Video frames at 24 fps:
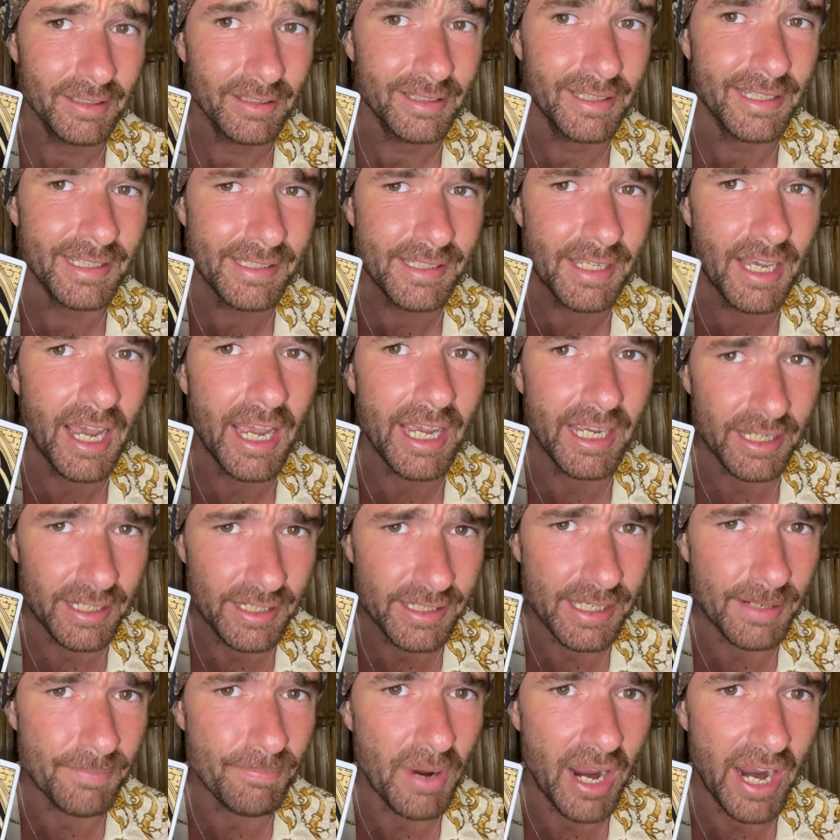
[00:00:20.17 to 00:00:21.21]
This guy is
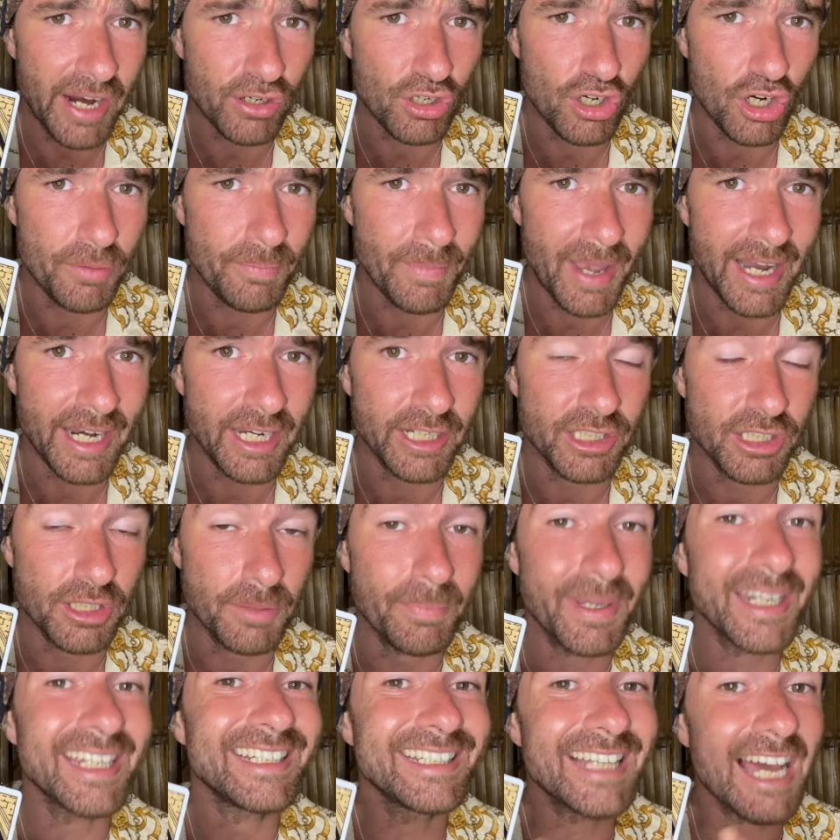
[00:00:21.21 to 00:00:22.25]
a micromanager,
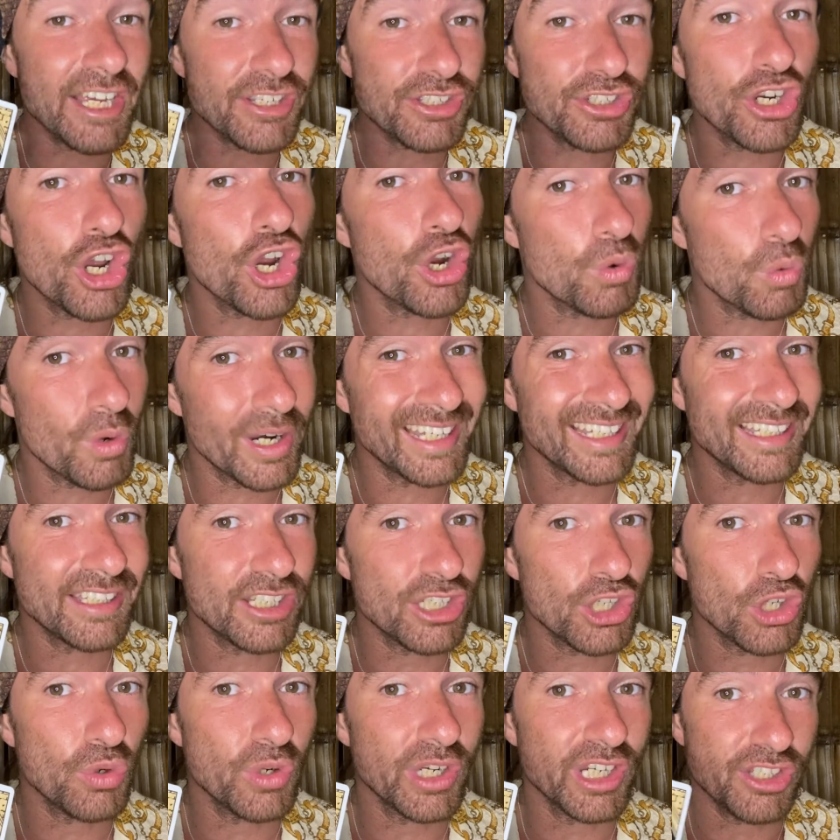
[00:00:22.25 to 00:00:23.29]
but he does know what he's
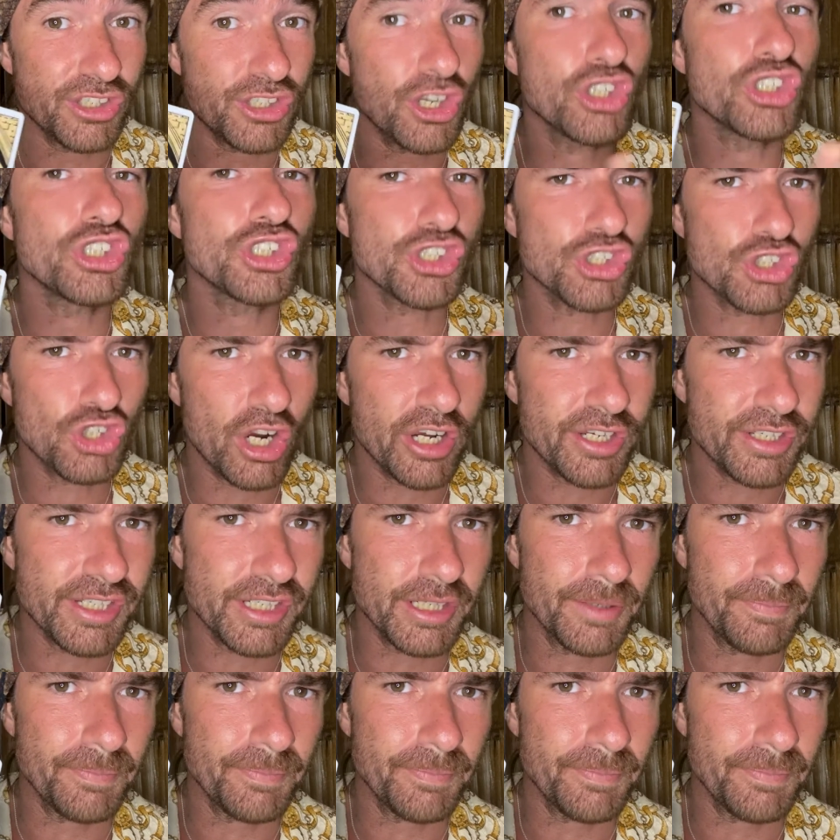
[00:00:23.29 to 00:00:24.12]
doing, so just trust him.